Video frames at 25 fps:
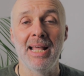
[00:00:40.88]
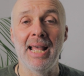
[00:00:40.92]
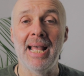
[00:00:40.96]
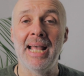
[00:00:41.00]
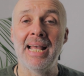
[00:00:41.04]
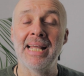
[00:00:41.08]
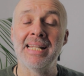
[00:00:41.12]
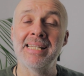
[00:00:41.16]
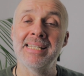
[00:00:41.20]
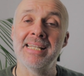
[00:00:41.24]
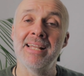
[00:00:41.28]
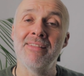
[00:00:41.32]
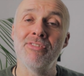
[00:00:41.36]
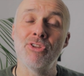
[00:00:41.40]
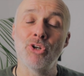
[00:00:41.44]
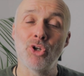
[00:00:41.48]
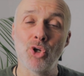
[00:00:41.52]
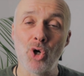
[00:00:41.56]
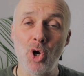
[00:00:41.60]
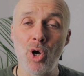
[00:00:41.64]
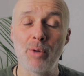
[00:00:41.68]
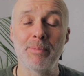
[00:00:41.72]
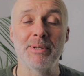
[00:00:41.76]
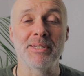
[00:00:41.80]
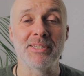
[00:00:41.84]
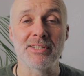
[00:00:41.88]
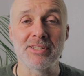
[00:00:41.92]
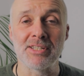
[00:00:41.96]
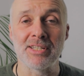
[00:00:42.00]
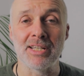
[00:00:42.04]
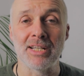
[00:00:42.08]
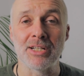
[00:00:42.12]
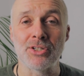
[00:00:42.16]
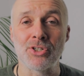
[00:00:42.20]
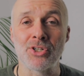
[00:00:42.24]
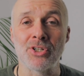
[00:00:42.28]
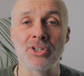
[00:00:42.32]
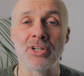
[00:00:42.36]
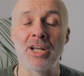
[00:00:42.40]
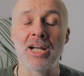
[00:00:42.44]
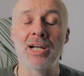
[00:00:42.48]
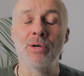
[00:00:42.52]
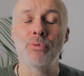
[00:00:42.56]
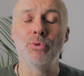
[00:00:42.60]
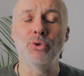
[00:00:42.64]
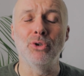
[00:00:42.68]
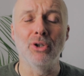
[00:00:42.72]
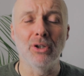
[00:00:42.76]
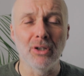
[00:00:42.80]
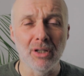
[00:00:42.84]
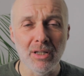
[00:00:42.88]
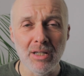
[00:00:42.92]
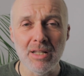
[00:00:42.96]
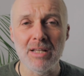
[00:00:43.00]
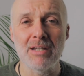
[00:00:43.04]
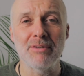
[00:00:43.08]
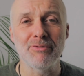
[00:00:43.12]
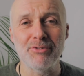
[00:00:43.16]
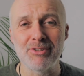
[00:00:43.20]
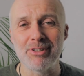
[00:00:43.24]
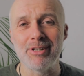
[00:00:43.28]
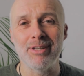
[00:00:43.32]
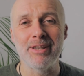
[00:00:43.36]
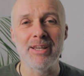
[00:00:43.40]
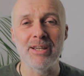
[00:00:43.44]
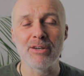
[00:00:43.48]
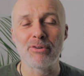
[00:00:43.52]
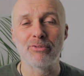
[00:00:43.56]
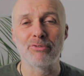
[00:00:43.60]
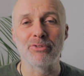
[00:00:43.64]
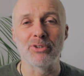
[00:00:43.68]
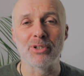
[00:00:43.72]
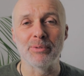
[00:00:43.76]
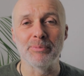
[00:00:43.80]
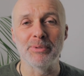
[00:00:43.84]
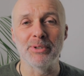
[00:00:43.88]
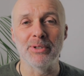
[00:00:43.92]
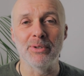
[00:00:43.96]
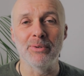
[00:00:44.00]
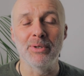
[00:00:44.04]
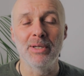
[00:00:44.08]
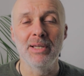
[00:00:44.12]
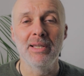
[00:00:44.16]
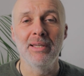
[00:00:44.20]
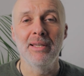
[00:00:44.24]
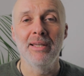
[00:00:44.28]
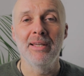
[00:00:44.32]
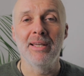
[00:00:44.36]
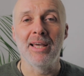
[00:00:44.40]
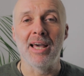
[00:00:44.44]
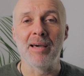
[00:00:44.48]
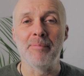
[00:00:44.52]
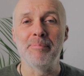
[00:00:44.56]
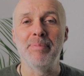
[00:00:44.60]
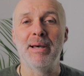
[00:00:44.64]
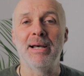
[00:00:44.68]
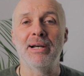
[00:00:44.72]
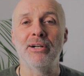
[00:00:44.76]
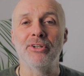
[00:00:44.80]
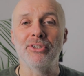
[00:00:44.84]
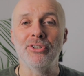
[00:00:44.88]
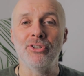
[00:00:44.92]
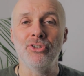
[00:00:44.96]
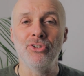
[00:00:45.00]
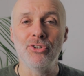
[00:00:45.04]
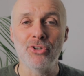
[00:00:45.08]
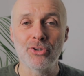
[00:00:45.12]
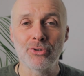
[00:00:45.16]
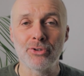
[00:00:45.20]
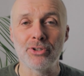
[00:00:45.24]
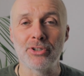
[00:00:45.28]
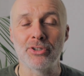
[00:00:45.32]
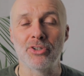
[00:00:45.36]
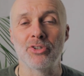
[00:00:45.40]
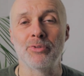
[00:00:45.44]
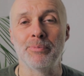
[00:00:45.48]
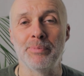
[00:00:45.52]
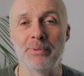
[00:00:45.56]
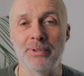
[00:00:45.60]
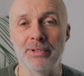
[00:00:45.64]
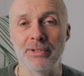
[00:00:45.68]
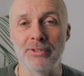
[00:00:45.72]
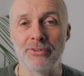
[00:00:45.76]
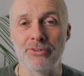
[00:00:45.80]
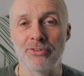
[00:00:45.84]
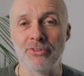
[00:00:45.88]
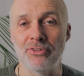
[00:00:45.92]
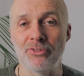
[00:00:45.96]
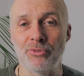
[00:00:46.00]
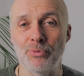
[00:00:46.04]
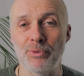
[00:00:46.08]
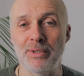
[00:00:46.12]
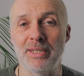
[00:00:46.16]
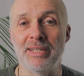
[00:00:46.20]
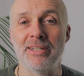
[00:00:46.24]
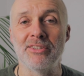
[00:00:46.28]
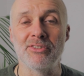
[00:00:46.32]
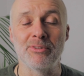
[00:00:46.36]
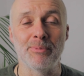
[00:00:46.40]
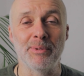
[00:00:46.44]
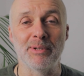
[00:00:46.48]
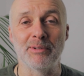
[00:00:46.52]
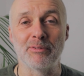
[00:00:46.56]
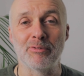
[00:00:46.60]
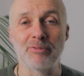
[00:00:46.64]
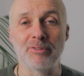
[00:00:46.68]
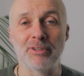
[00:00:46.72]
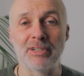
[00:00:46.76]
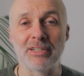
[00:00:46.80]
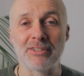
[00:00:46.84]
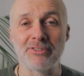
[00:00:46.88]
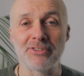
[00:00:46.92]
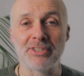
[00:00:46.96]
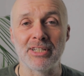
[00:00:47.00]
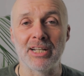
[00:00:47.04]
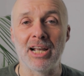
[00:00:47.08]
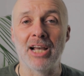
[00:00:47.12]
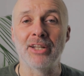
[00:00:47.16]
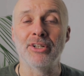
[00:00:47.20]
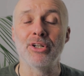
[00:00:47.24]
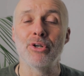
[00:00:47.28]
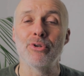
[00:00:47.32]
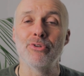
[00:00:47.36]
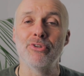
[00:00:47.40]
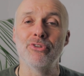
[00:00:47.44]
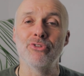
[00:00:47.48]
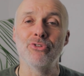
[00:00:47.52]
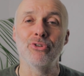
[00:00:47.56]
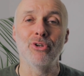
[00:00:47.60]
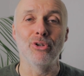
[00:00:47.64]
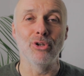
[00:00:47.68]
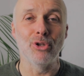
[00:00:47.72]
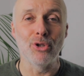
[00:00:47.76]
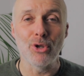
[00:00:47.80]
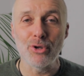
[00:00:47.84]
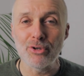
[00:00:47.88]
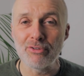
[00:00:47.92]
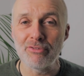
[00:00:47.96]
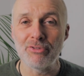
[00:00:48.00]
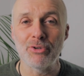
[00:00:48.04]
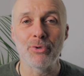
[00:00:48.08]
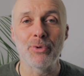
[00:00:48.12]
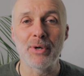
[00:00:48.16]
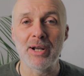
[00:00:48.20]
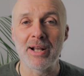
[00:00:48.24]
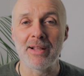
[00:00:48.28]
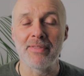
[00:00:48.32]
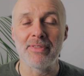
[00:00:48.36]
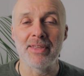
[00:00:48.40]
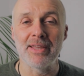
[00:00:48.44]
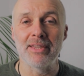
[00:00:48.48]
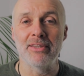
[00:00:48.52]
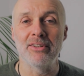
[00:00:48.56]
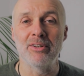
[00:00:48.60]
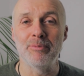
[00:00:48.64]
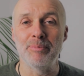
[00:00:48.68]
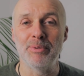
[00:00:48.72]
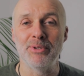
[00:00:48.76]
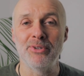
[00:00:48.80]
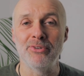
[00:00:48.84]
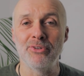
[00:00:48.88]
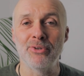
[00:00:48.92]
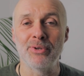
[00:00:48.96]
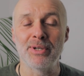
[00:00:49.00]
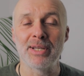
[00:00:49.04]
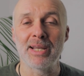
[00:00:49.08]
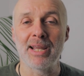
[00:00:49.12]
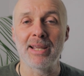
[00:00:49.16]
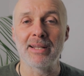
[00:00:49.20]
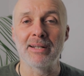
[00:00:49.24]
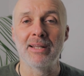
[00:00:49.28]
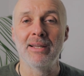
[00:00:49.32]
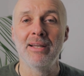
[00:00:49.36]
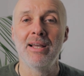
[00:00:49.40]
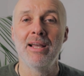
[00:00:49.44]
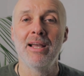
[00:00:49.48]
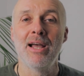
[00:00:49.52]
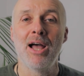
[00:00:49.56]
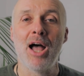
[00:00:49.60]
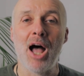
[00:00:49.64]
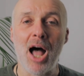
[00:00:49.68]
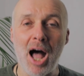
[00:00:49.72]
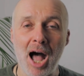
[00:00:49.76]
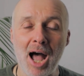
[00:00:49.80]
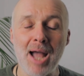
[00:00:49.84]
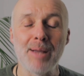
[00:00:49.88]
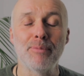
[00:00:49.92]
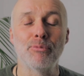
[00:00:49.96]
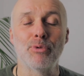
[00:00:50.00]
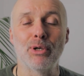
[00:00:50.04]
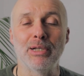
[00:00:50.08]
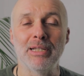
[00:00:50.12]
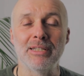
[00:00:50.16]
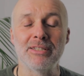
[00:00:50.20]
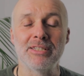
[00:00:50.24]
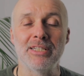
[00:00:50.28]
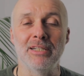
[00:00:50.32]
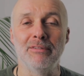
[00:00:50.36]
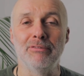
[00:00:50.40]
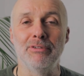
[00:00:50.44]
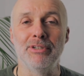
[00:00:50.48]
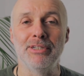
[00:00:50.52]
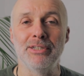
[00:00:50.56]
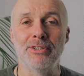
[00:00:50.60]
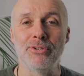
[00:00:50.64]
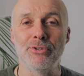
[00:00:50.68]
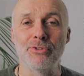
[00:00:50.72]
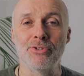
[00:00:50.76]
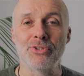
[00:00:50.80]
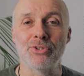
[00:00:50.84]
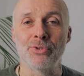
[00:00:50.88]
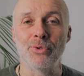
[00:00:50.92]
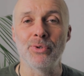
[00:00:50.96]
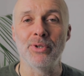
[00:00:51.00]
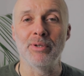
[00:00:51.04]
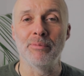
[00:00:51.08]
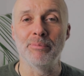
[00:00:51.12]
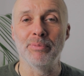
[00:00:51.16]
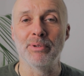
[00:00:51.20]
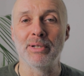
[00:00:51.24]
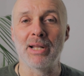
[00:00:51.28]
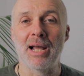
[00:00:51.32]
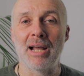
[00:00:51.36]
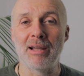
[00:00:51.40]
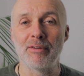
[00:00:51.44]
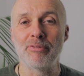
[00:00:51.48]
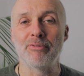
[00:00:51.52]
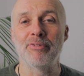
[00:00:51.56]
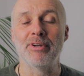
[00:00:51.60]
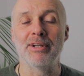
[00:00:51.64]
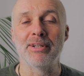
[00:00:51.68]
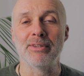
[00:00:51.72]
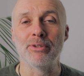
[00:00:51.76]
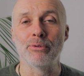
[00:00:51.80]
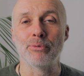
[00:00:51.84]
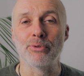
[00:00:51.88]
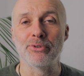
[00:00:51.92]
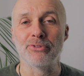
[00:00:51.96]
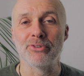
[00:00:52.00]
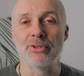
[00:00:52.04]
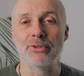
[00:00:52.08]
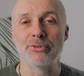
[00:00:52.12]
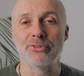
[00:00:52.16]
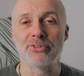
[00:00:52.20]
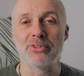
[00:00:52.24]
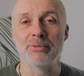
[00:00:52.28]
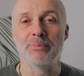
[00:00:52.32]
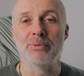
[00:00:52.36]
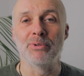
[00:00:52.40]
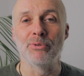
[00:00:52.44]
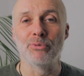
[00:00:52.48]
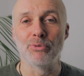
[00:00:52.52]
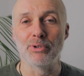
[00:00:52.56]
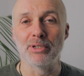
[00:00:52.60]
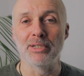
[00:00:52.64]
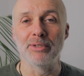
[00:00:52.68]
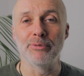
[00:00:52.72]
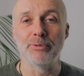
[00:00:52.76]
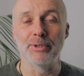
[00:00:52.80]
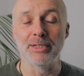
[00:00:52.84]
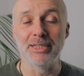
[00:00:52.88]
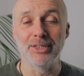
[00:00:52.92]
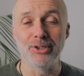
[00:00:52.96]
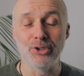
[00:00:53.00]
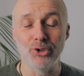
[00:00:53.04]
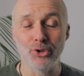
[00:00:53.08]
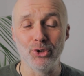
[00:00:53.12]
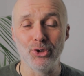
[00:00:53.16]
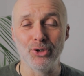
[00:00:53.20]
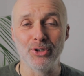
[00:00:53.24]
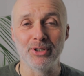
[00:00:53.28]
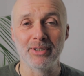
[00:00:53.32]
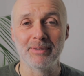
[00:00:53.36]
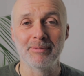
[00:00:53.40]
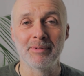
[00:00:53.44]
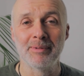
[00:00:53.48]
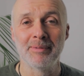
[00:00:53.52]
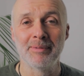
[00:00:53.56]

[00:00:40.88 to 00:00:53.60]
And in the comments section, I would love to hear from you about your experiences with intermittent fasting. I know there's a lot of you out there that have been doing it. I'm relatively new to it, but I found the results to be really, really good.